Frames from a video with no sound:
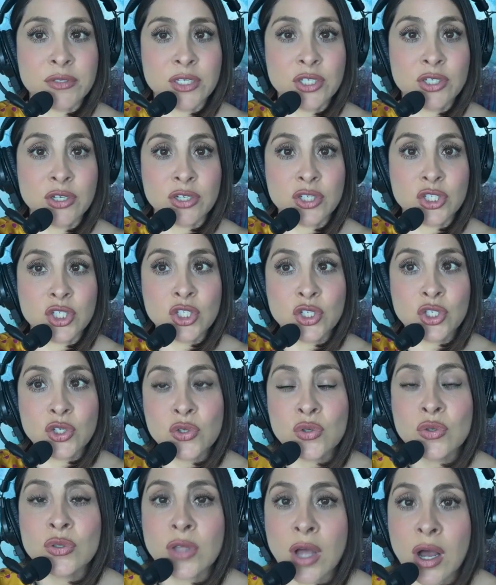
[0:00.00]
it took
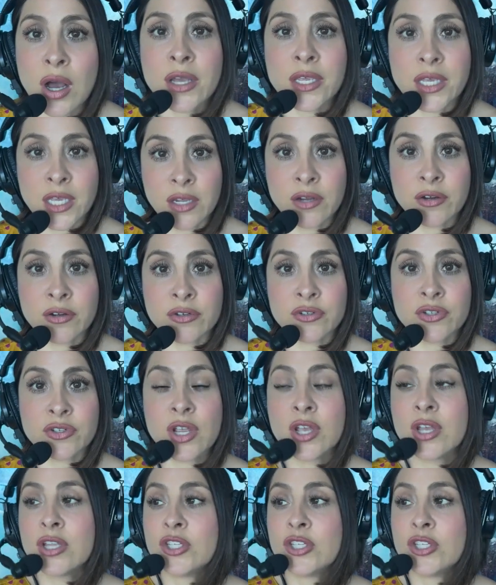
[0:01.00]
2 long years